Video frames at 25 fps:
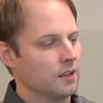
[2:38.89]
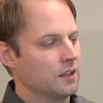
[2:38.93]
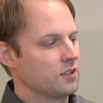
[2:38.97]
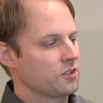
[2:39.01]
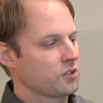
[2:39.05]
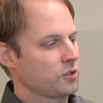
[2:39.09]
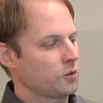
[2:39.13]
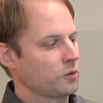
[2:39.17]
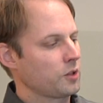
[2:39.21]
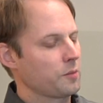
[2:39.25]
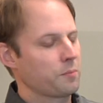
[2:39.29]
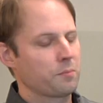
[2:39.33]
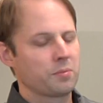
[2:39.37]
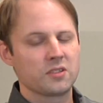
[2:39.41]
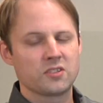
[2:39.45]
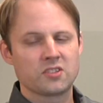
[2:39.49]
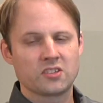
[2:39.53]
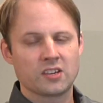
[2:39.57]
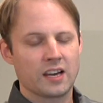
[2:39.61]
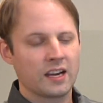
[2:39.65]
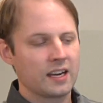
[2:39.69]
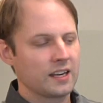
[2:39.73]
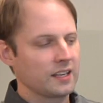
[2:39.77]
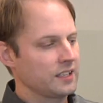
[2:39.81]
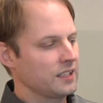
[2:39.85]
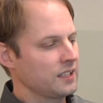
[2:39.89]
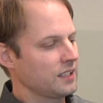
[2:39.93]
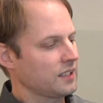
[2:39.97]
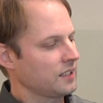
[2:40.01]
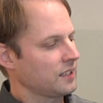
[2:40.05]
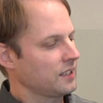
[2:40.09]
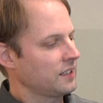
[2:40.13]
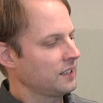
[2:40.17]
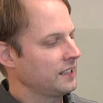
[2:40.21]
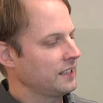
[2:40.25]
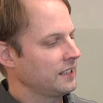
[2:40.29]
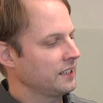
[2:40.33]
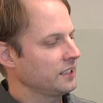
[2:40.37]
So, the PCI
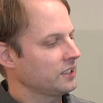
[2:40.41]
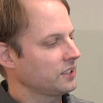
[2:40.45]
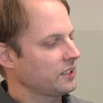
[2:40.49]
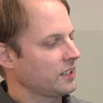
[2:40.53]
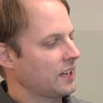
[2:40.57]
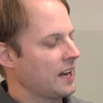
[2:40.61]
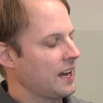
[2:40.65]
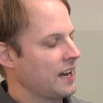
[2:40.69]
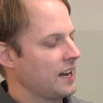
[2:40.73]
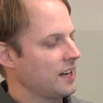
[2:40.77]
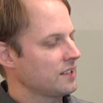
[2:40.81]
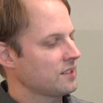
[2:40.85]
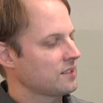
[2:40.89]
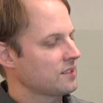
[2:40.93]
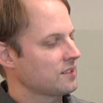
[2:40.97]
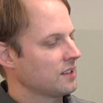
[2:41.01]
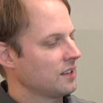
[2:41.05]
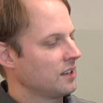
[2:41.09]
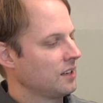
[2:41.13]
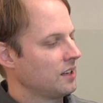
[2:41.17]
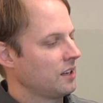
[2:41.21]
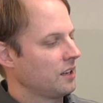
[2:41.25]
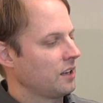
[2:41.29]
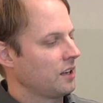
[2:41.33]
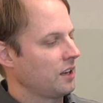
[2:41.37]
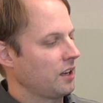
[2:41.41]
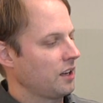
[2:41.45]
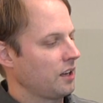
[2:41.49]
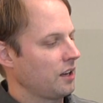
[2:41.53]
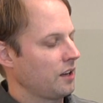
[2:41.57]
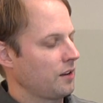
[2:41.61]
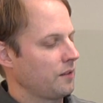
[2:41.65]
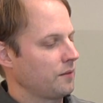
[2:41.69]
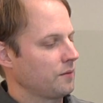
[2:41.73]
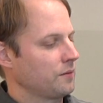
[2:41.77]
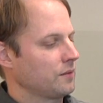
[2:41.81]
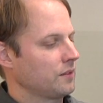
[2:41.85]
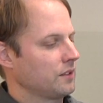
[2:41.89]
link adds
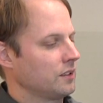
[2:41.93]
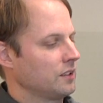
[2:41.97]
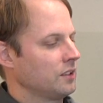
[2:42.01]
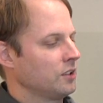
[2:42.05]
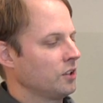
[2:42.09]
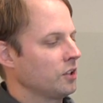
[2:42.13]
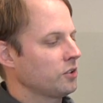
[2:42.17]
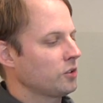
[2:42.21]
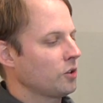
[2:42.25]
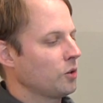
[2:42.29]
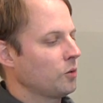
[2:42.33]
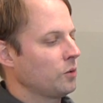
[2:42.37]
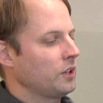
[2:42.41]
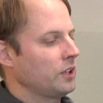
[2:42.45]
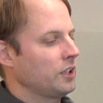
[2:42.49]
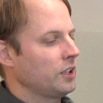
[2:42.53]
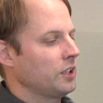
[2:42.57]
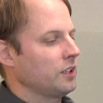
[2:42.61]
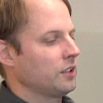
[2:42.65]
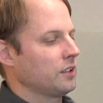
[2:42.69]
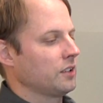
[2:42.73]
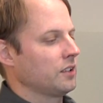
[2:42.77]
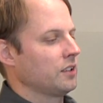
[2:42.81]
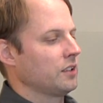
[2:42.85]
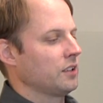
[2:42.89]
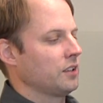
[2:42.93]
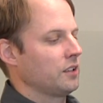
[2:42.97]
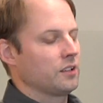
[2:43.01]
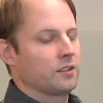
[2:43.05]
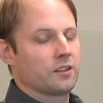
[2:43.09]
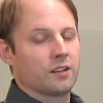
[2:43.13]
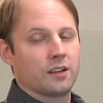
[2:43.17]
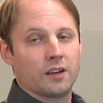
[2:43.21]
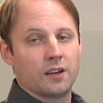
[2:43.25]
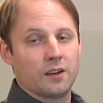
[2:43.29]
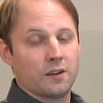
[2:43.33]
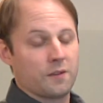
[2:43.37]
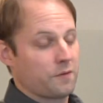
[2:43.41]
uh, not only uh,
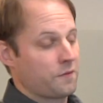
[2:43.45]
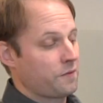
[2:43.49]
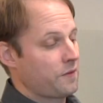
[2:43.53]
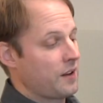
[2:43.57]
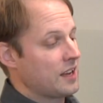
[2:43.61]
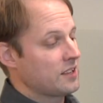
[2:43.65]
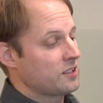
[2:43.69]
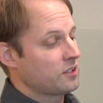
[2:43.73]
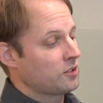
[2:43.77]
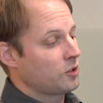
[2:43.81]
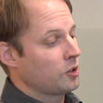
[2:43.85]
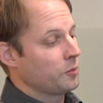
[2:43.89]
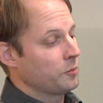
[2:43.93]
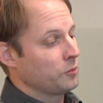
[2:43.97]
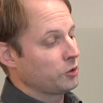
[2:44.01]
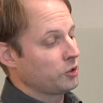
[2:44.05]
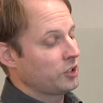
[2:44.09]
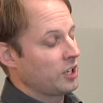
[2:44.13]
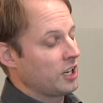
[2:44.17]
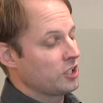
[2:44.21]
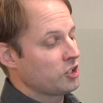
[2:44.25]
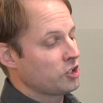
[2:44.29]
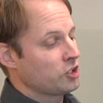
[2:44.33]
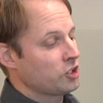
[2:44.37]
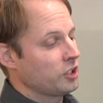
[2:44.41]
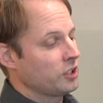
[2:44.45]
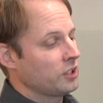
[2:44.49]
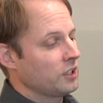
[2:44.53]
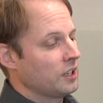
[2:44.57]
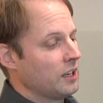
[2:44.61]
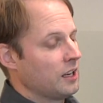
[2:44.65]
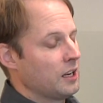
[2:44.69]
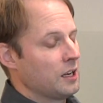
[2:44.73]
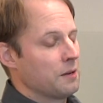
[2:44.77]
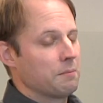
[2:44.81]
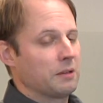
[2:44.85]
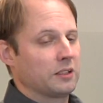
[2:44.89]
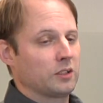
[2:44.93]
the fast
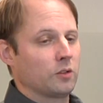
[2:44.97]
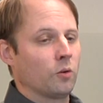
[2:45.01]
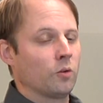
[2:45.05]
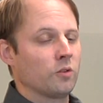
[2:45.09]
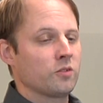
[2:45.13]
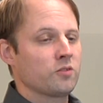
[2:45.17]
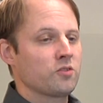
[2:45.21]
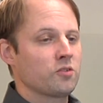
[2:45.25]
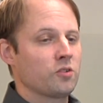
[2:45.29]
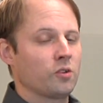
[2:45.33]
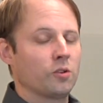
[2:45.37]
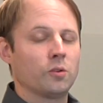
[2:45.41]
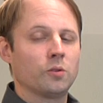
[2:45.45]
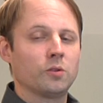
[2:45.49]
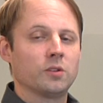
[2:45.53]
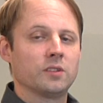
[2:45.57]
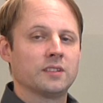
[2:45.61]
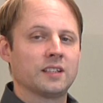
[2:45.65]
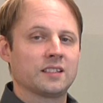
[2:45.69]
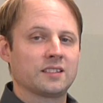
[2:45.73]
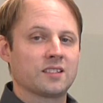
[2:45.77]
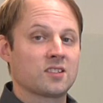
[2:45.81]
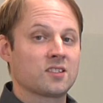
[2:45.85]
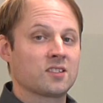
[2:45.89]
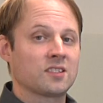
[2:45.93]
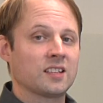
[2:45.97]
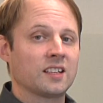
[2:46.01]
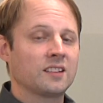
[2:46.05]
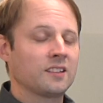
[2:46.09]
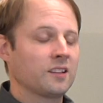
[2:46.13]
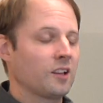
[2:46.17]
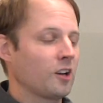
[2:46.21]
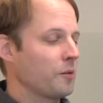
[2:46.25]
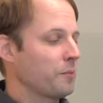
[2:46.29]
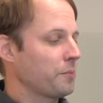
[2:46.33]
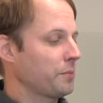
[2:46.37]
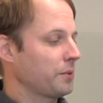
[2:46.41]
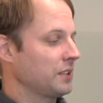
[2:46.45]
communication, but also that the
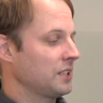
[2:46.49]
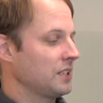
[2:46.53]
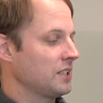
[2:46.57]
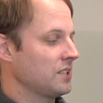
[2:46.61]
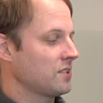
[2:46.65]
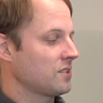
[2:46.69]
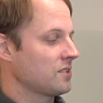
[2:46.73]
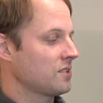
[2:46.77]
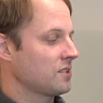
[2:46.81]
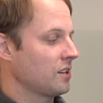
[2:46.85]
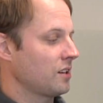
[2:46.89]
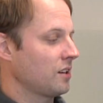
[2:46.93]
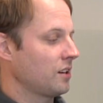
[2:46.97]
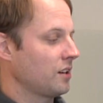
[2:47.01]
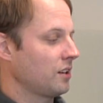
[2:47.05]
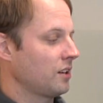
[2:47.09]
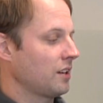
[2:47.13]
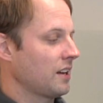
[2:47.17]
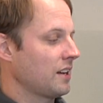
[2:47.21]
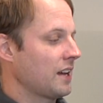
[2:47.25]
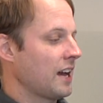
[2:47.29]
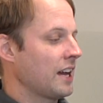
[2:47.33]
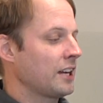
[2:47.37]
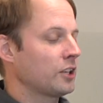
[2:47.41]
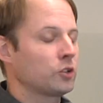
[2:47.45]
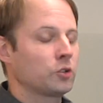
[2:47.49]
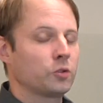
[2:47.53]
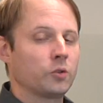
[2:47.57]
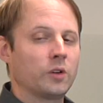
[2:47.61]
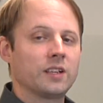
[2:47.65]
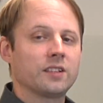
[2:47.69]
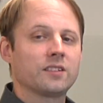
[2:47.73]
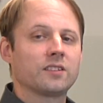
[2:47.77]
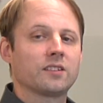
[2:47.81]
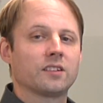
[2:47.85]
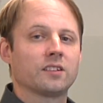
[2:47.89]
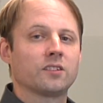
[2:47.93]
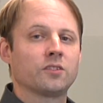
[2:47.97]
setup is uh,
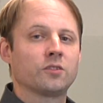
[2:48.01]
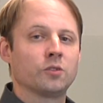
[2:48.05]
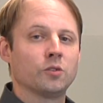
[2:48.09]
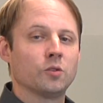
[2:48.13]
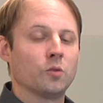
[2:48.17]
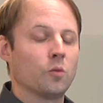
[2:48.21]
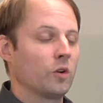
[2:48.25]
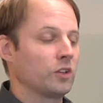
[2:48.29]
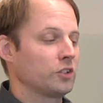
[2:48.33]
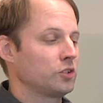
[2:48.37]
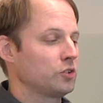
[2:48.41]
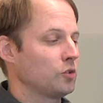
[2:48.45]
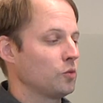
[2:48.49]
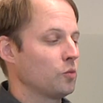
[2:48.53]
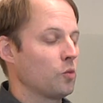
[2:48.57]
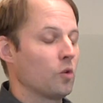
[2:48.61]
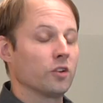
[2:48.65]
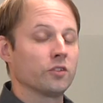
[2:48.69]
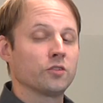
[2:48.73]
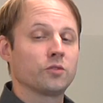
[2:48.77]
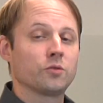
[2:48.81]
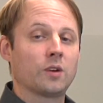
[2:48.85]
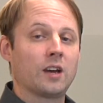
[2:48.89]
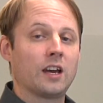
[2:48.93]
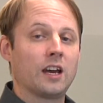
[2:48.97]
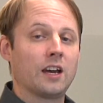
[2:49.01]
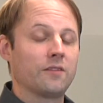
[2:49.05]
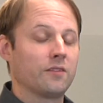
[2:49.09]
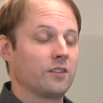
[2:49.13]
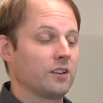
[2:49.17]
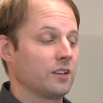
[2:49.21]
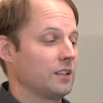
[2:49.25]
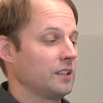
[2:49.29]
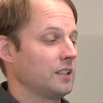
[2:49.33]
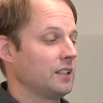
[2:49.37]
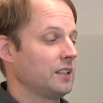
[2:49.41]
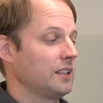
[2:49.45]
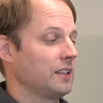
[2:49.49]
accurate to what you want to have
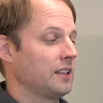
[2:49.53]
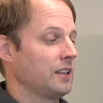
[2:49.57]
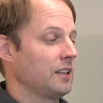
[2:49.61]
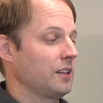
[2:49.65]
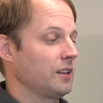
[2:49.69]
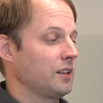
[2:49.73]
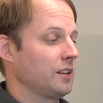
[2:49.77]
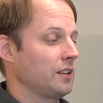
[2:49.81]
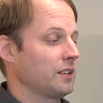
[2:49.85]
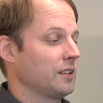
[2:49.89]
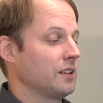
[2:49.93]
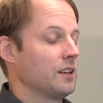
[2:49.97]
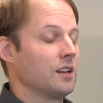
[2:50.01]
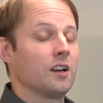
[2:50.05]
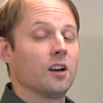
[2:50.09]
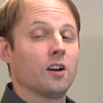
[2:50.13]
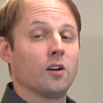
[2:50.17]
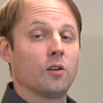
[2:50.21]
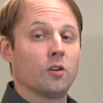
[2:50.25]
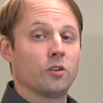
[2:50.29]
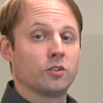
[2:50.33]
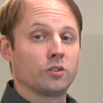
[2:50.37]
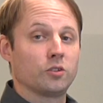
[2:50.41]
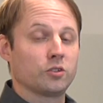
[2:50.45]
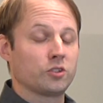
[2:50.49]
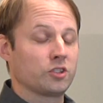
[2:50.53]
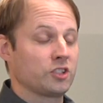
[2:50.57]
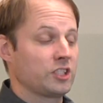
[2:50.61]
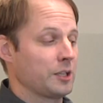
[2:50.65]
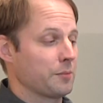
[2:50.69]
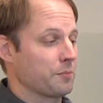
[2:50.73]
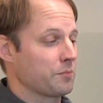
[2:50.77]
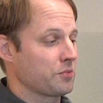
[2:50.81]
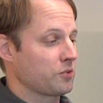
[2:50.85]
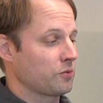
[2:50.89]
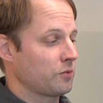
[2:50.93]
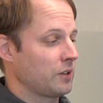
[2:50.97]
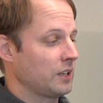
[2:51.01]
uh, on your
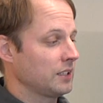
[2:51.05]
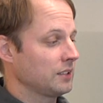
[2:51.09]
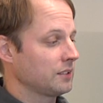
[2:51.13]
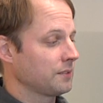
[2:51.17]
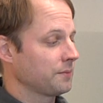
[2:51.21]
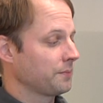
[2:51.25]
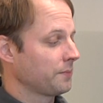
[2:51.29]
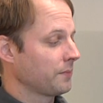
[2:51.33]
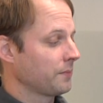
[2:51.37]
ships, right?